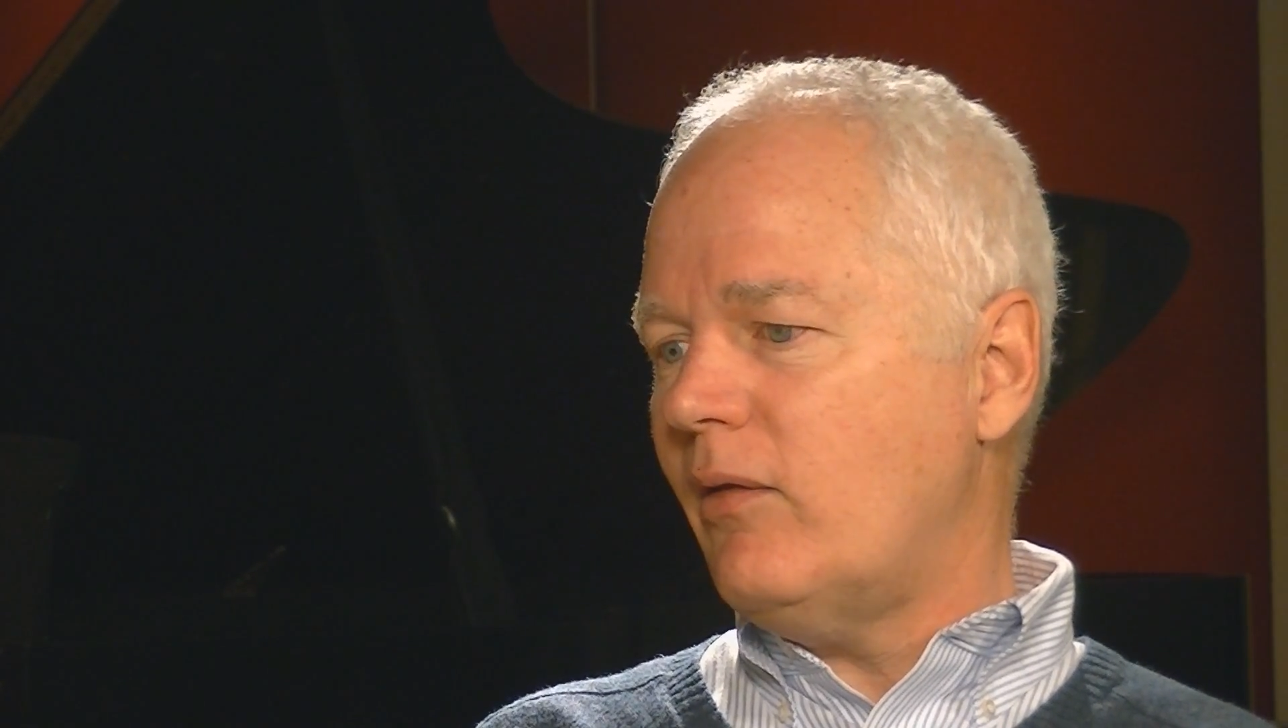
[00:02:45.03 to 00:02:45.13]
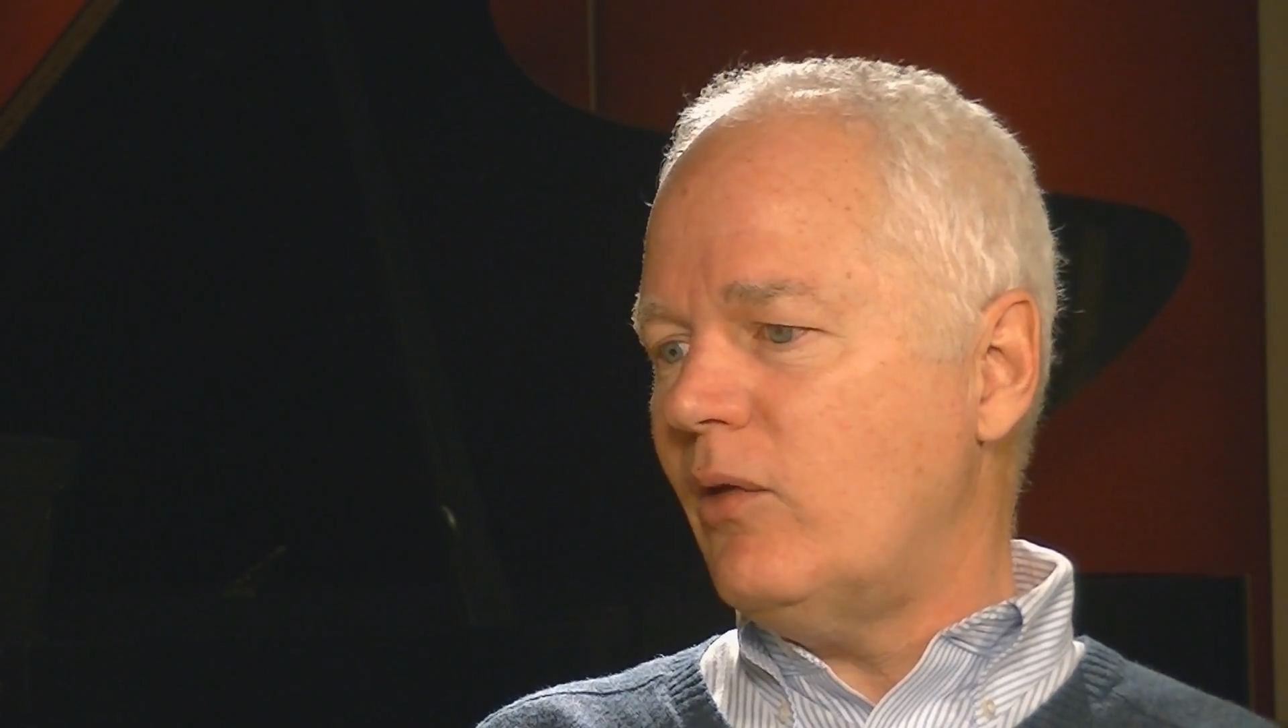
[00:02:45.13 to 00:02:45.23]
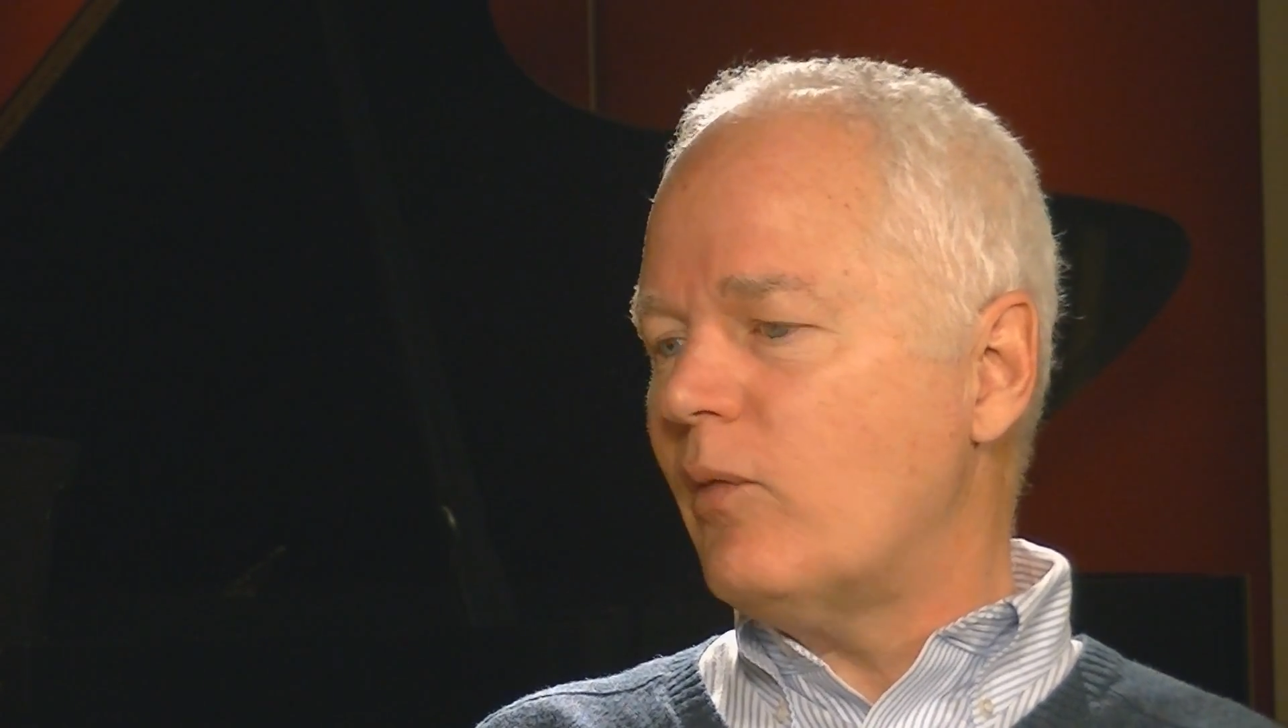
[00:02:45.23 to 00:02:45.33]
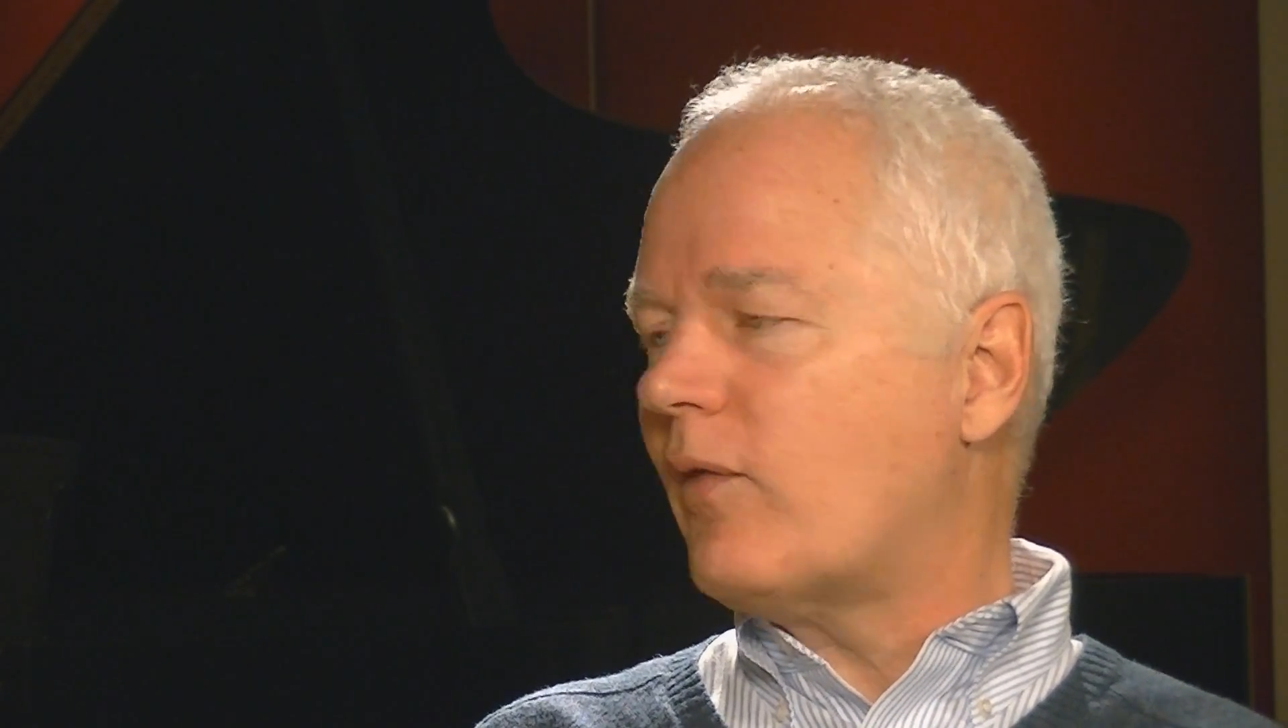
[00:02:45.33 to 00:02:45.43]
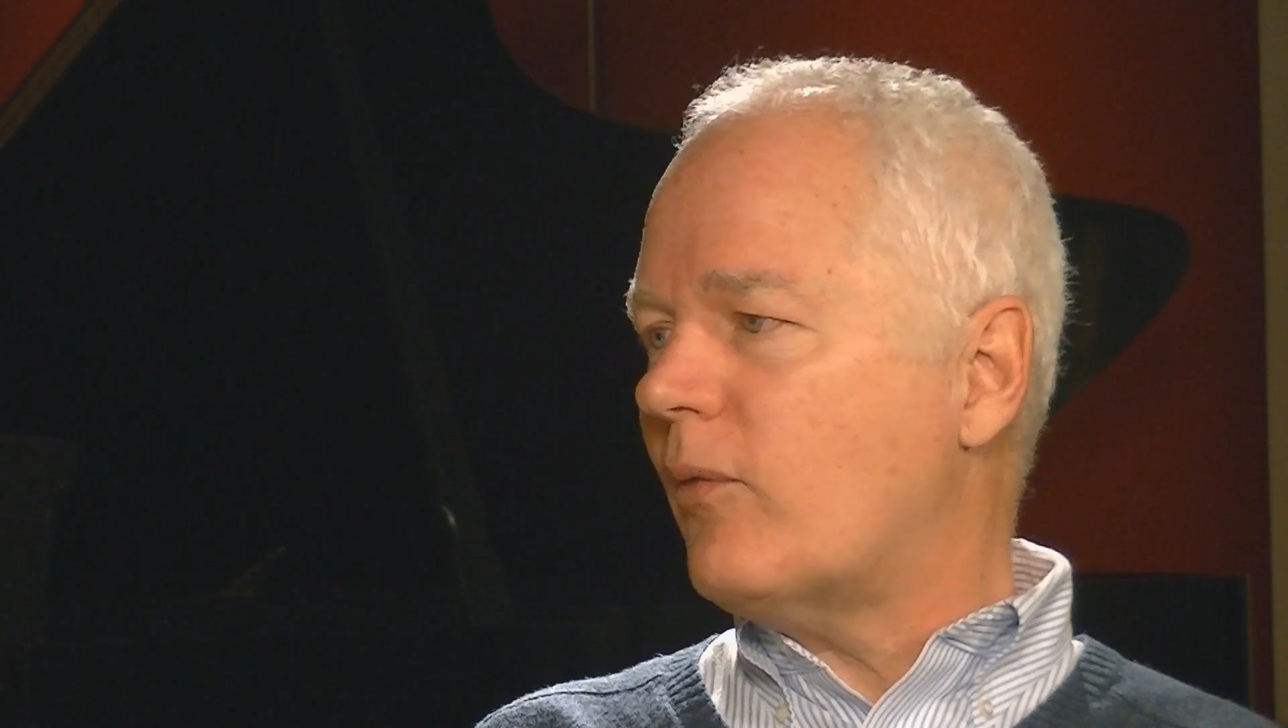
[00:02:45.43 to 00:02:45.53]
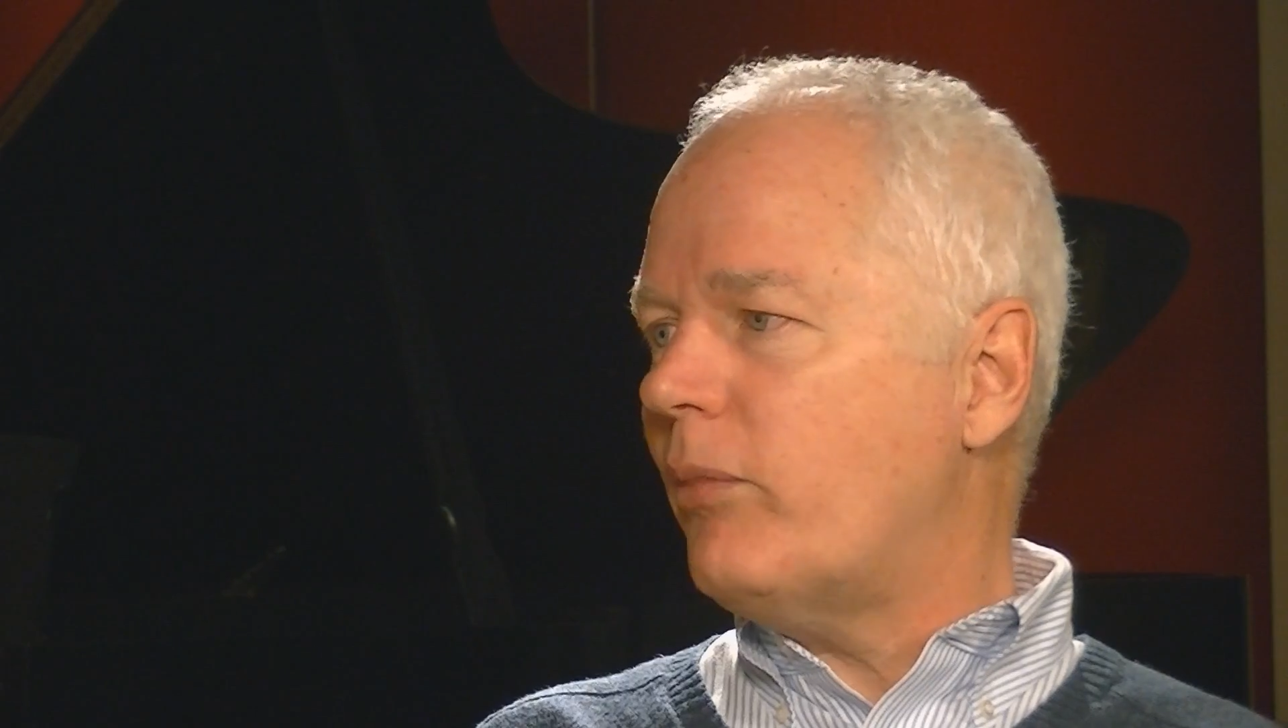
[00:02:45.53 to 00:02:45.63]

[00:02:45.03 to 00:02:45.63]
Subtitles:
used the